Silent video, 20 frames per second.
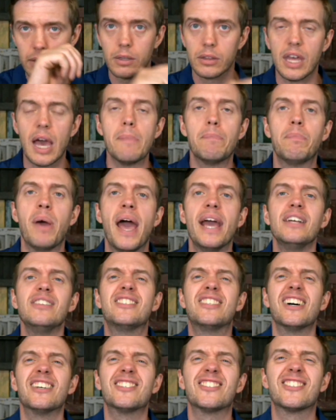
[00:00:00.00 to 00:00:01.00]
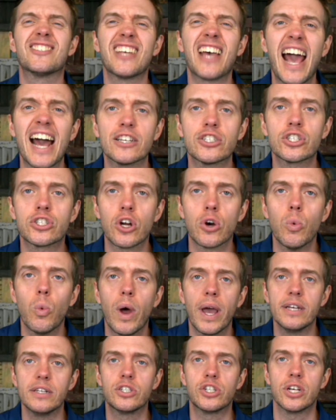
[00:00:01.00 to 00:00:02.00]
They pay disaster
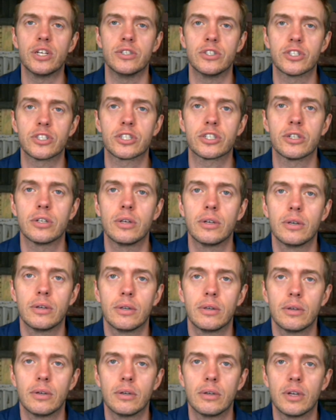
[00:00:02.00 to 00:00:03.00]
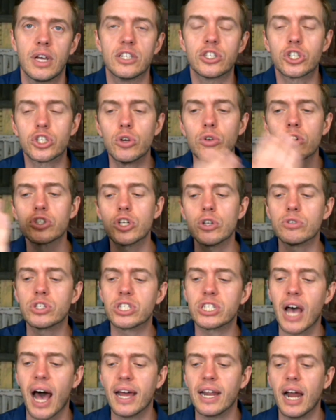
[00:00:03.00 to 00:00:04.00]
wages. As soon as you
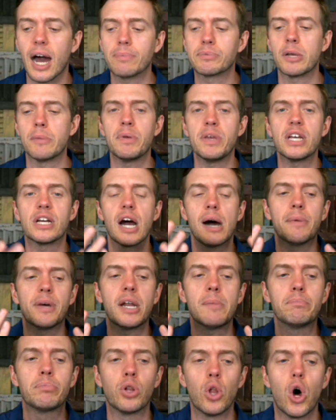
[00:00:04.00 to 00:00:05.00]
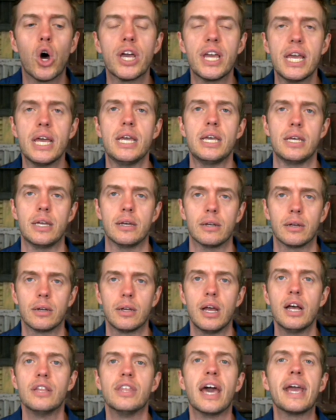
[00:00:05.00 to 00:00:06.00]
sign up to become an employee,
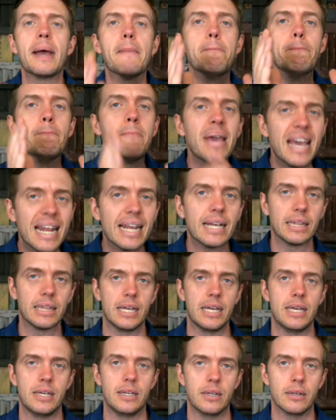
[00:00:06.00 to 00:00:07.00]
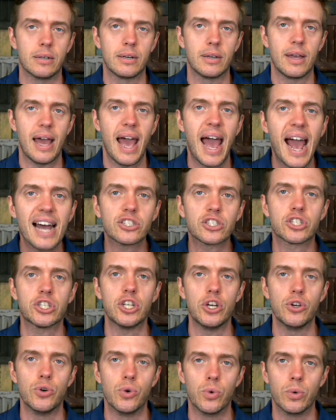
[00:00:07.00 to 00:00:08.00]
they immediately ask
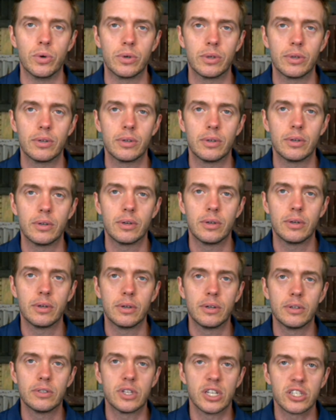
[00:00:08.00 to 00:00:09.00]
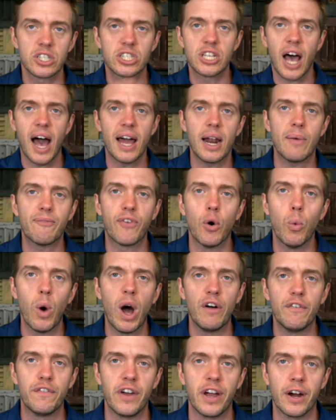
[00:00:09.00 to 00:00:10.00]
you to sign up for
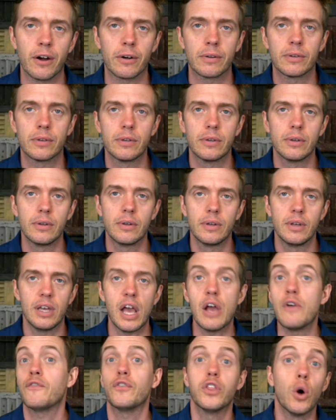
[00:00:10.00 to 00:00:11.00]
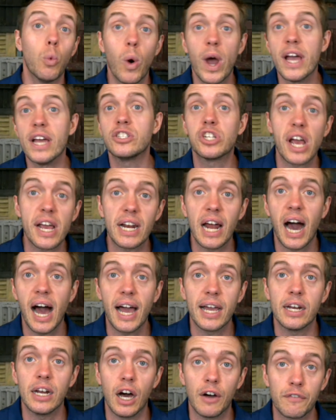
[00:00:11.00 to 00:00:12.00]
welfare if the wage ain't
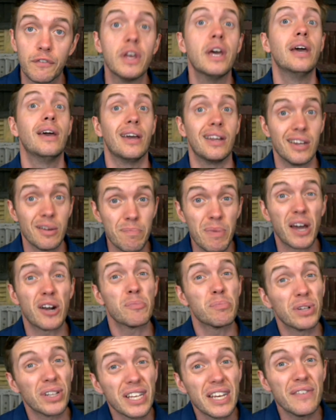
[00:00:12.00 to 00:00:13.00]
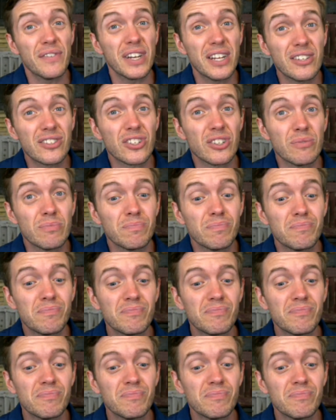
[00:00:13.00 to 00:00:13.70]
high enough. And you better believe it isn't.